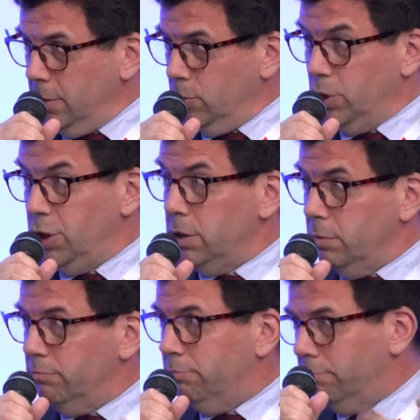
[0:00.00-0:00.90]
which is
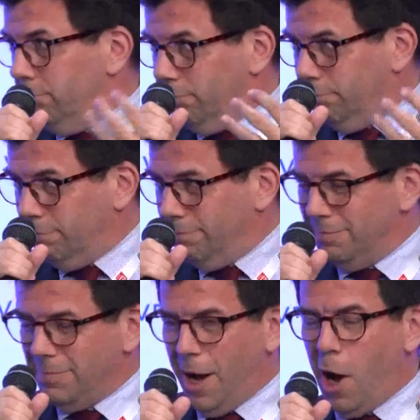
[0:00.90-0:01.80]

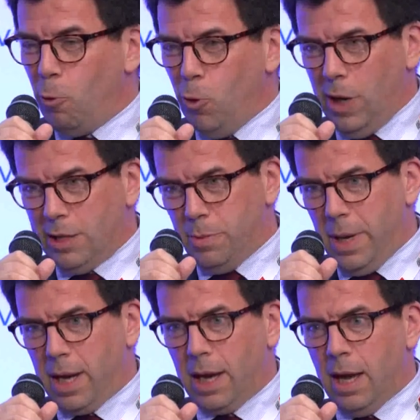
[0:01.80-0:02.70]
our role as a
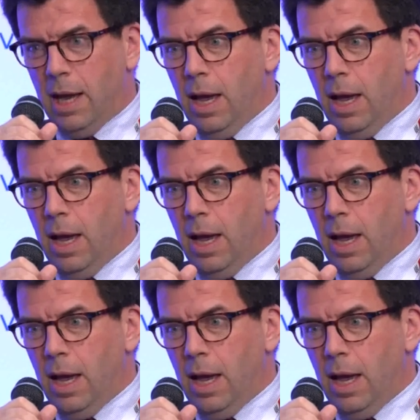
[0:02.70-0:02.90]
bank.